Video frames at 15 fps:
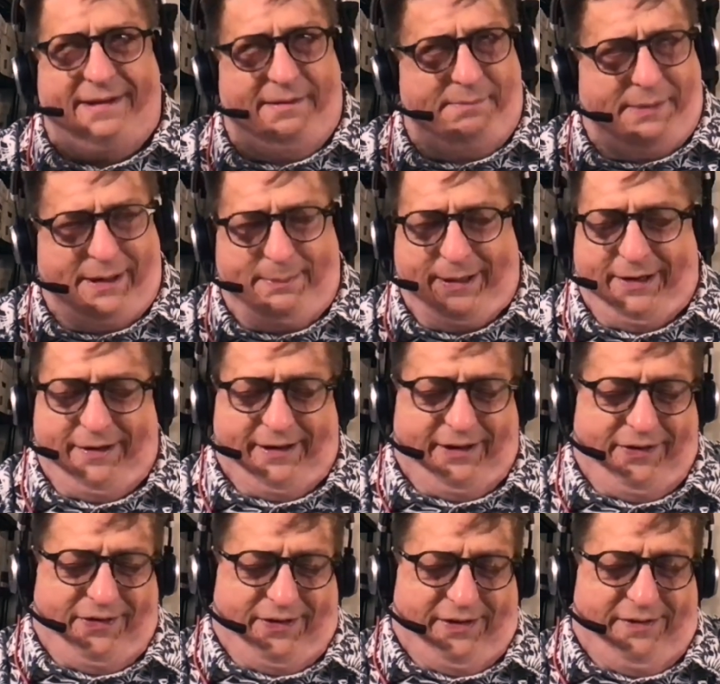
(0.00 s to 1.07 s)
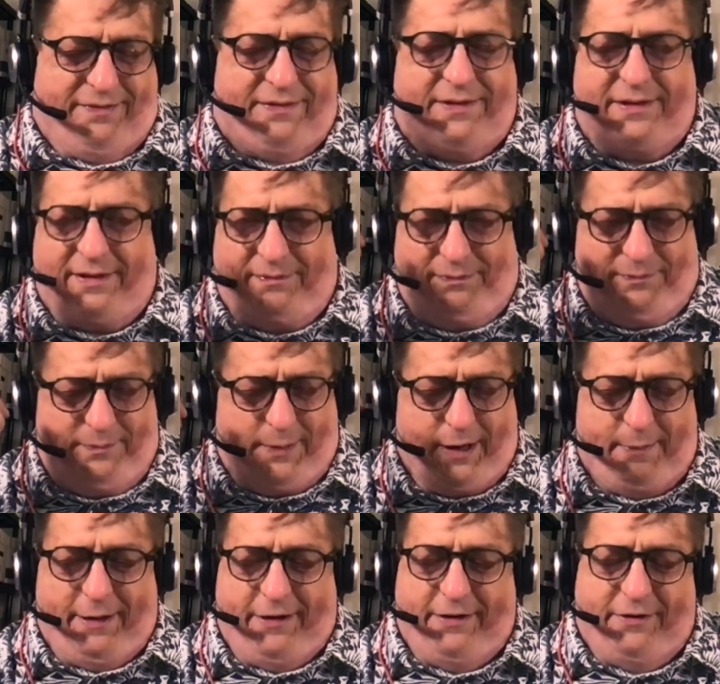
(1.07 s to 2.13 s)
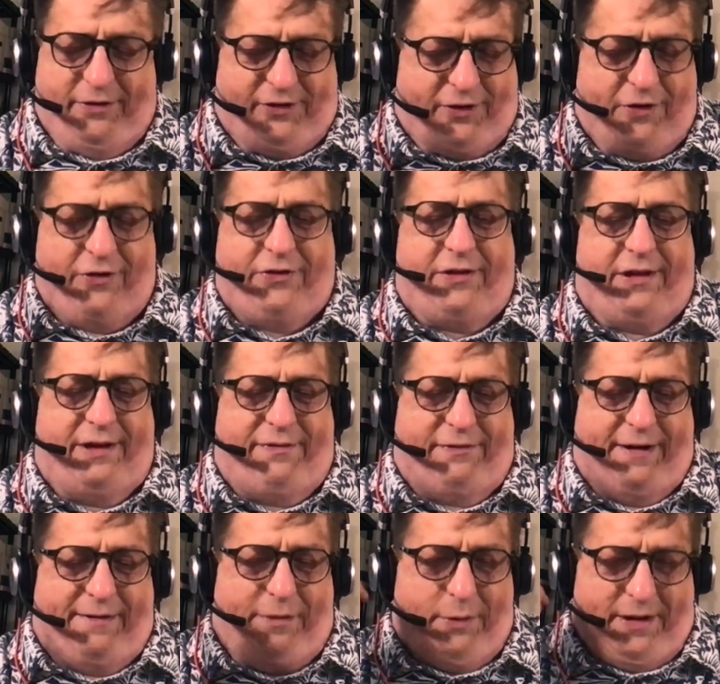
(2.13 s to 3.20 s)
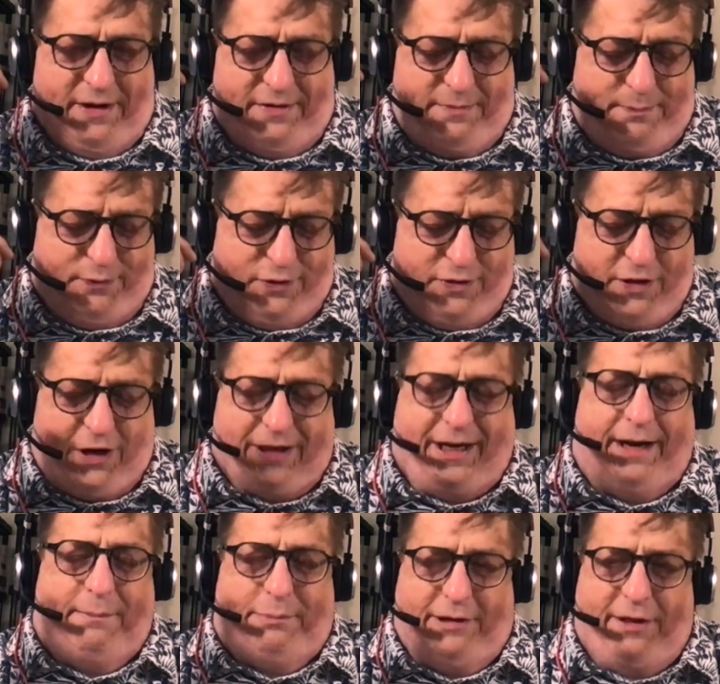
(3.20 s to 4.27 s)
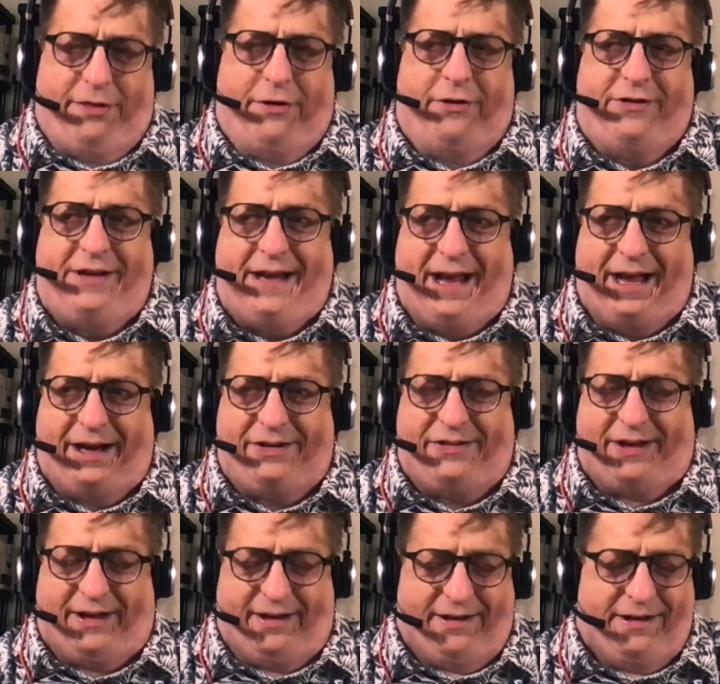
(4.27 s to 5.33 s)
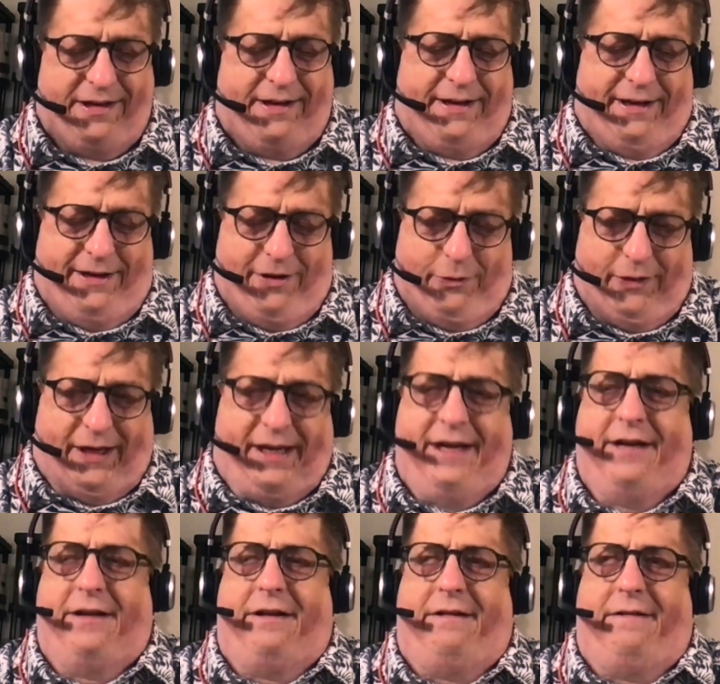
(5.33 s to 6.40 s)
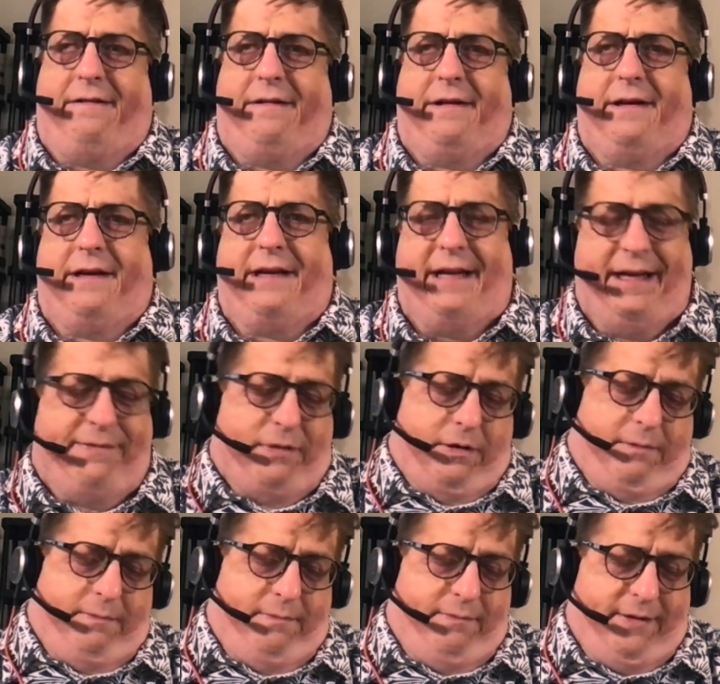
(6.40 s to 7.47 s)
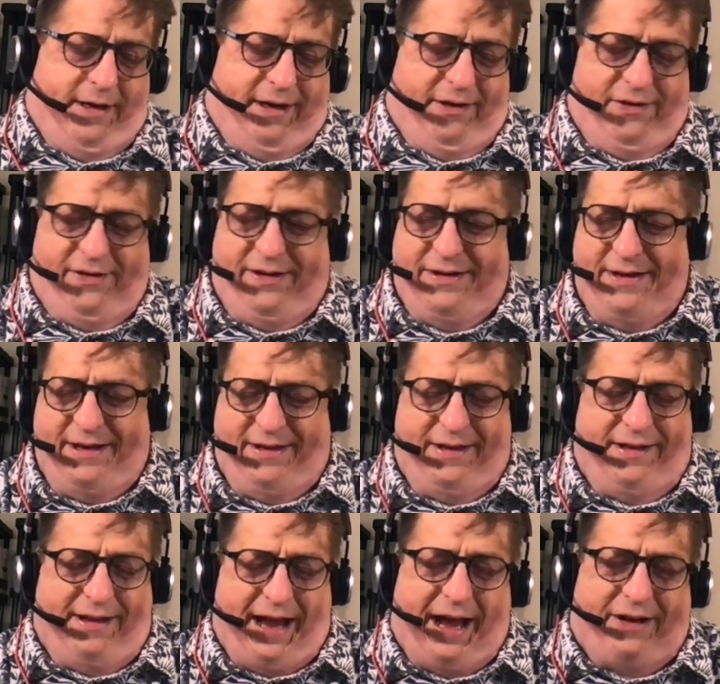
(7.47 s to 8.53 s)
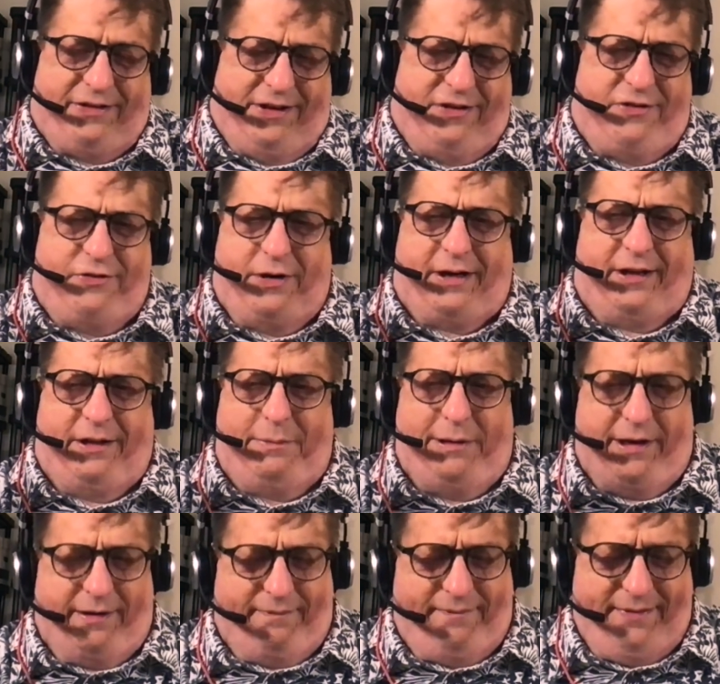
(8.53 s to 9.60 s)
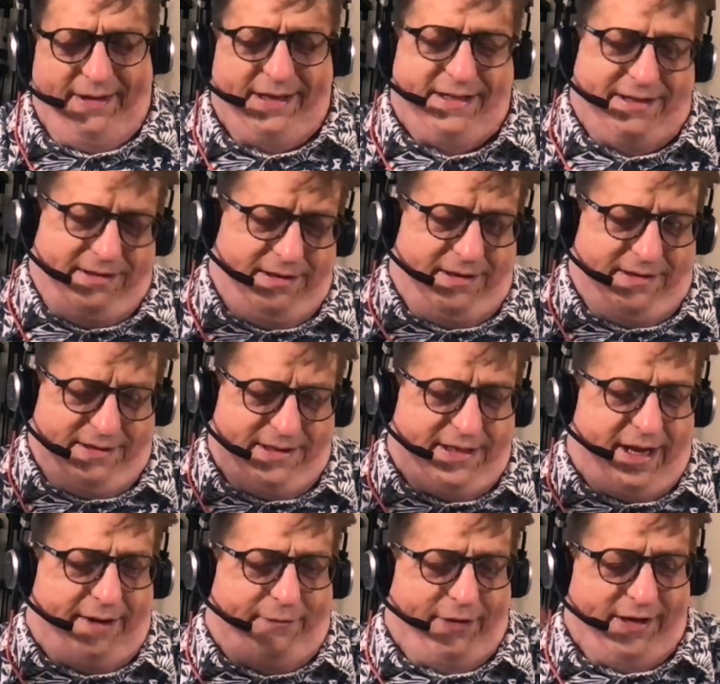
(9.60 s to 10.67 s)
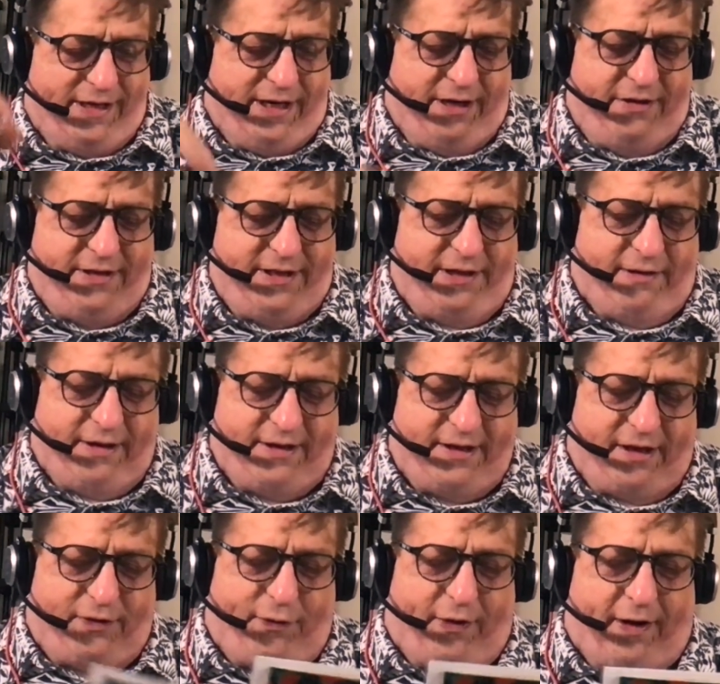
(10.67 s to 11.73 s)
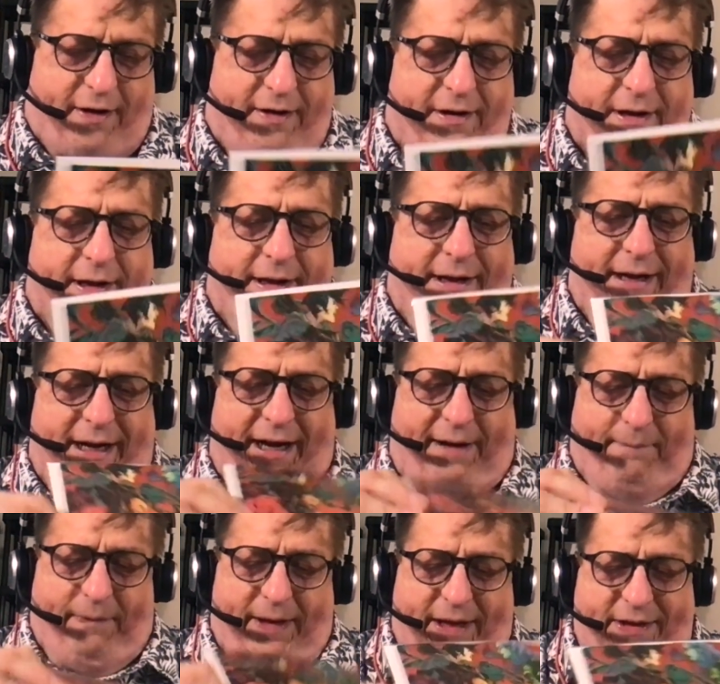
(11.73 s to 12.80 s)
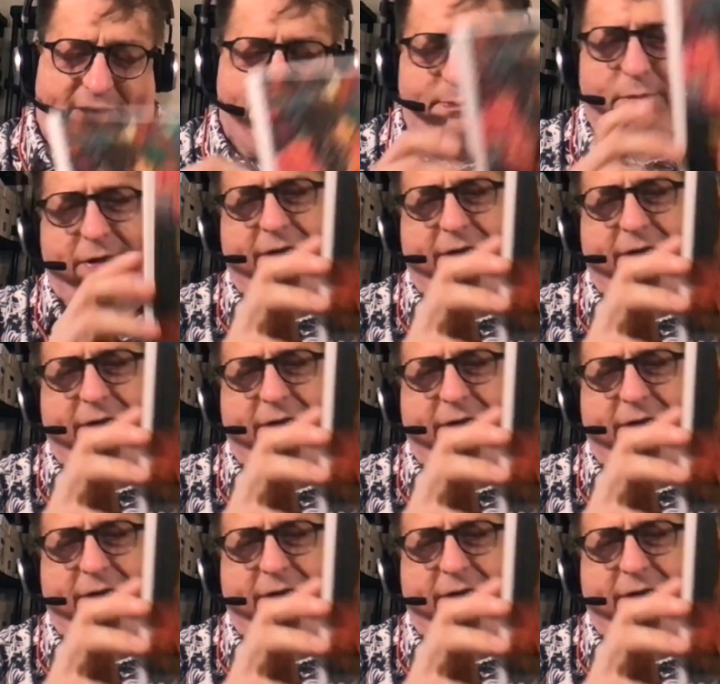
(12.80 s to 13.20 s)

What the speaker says: Barbaric is the barbarian is cursed to live forever with a talking, bloodthirsty axe that can only kill evil things. And then the axe gets drunk on the blood. That's the setup for the entire series thus far. And this book